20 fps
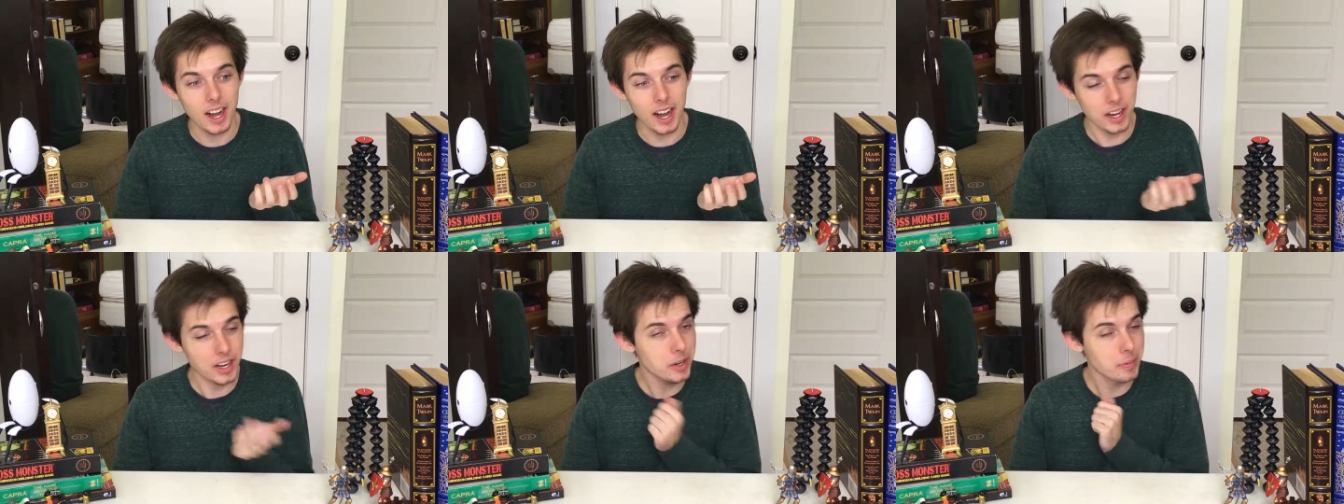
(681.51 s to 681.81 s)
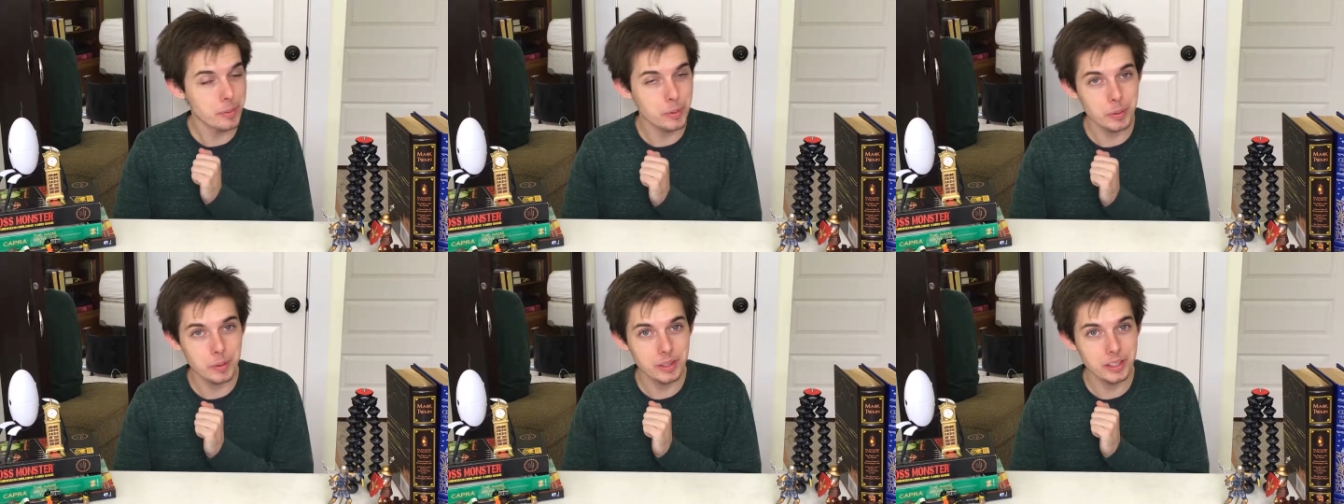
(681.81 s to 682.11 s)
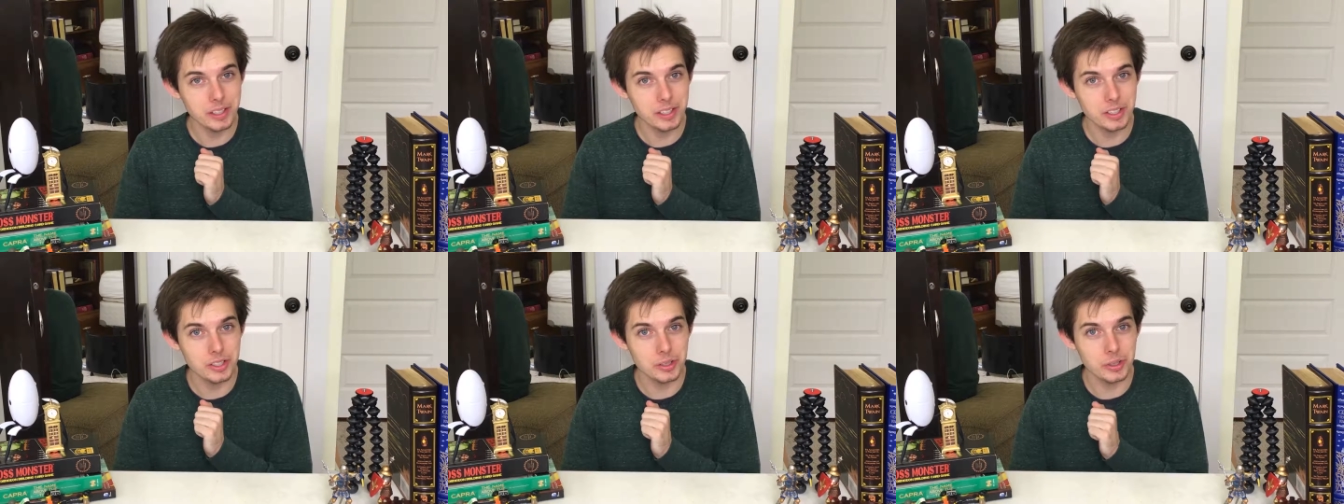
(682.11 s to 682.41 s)
I hope you
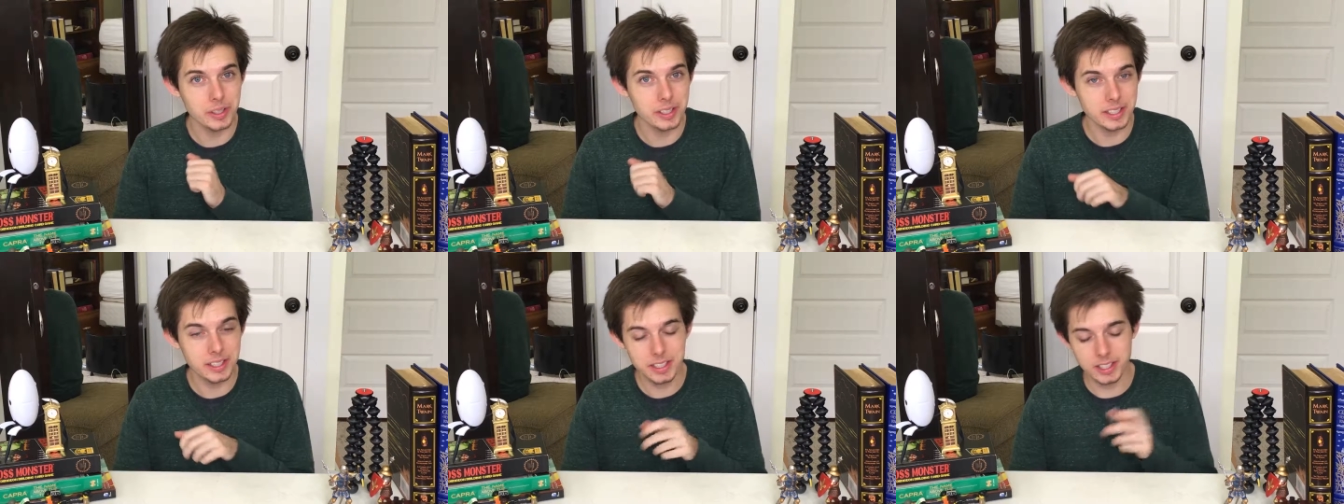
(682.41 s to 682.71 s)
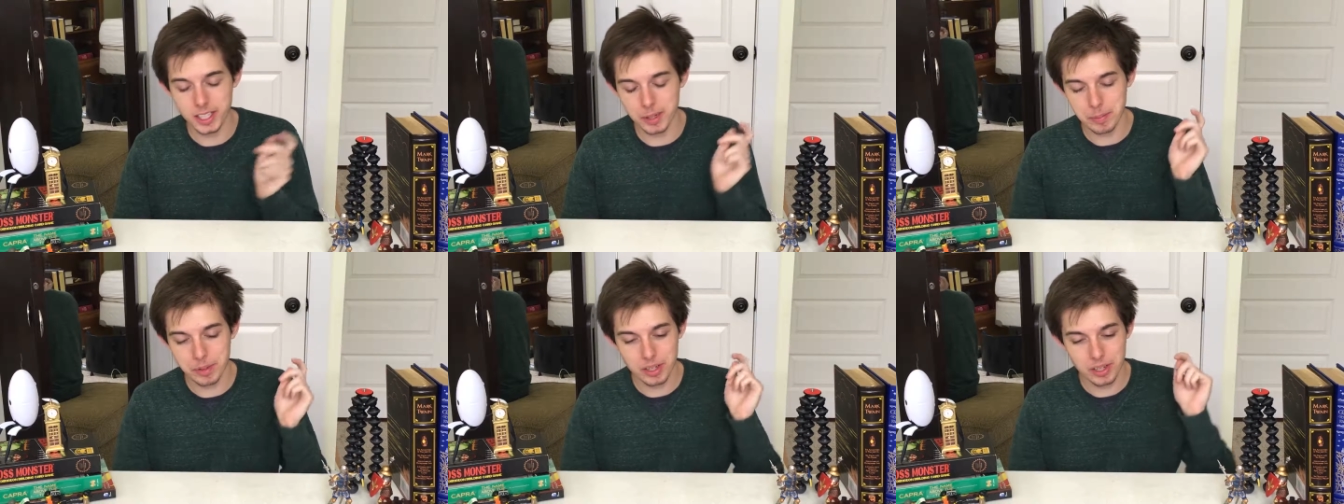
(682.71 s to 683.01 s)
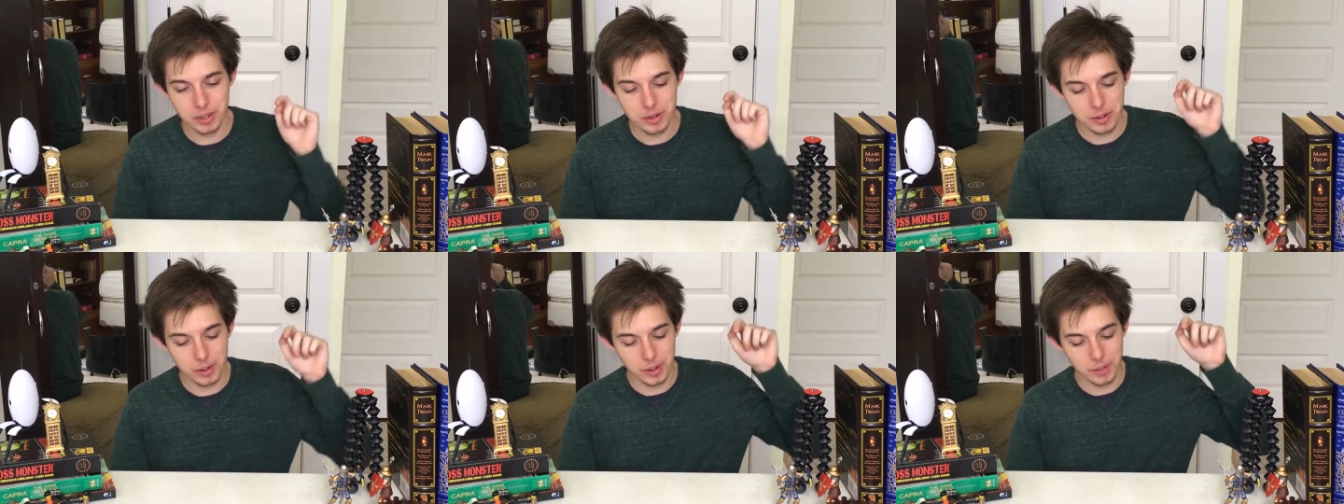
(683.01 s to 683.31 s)
really enjoyed this. Let me
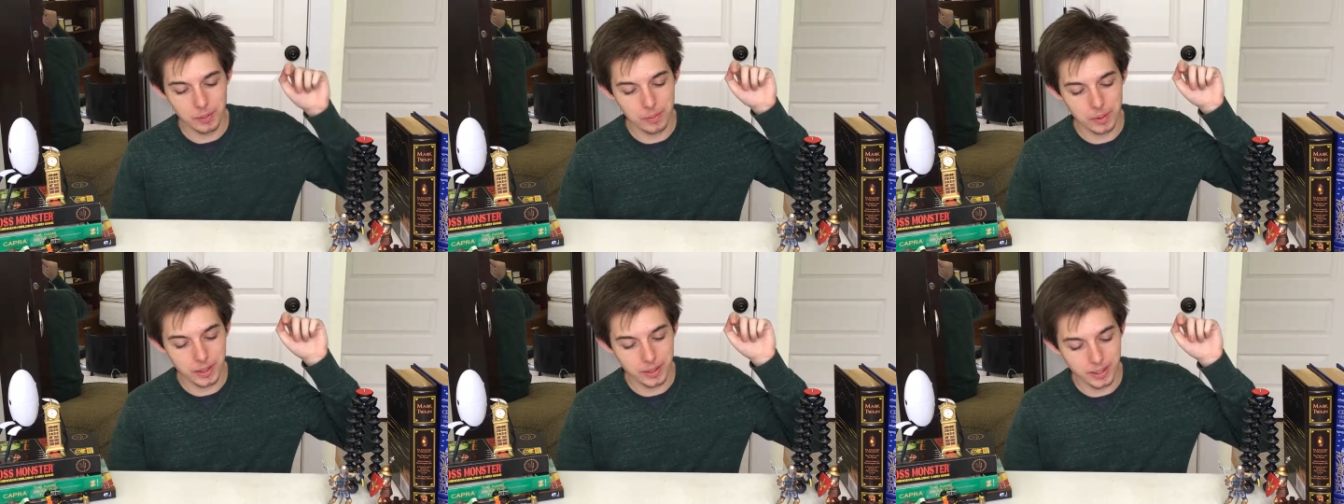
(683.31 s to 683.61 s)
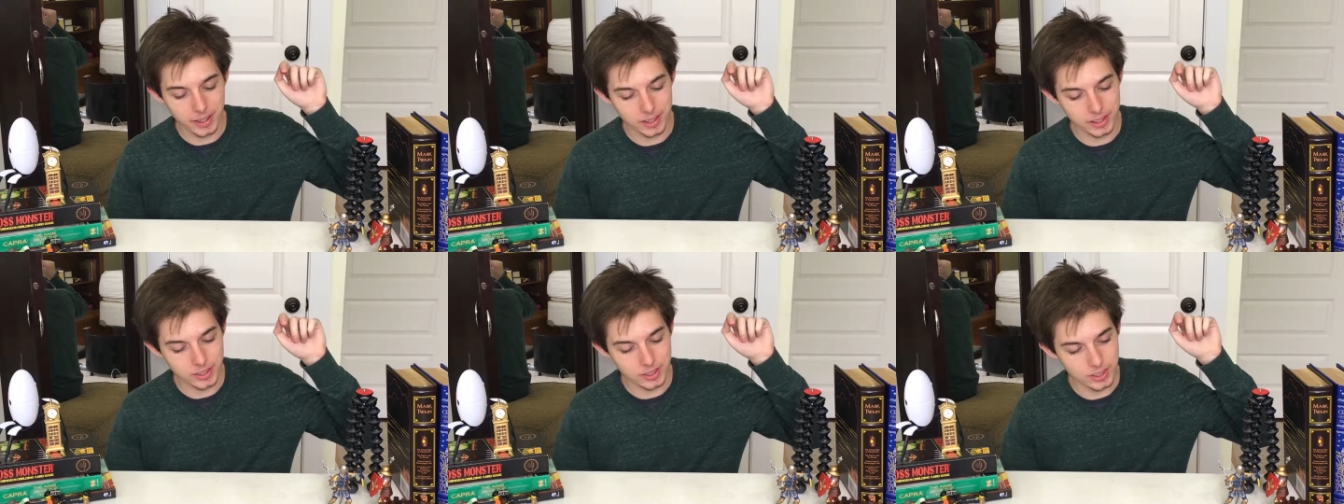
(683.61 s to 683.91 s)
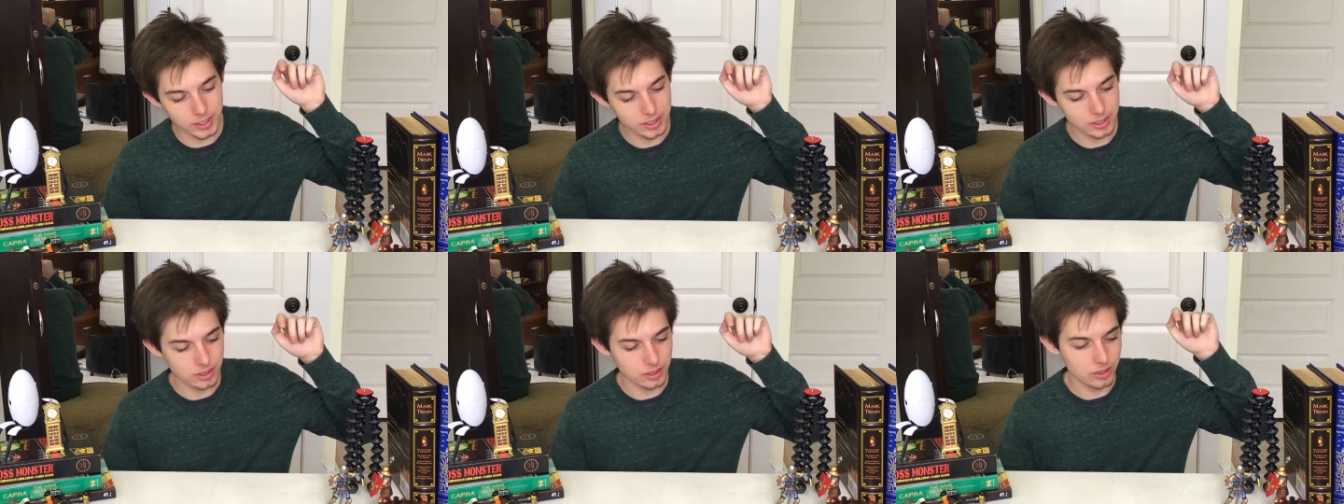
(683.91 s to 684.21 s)
know what your answer
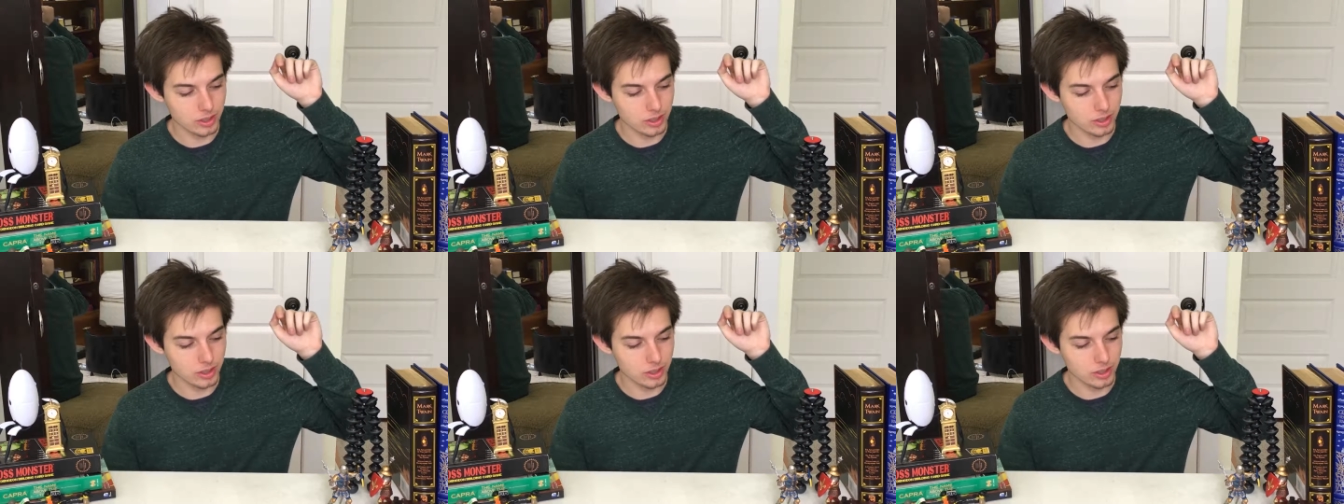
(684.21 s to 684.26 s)
is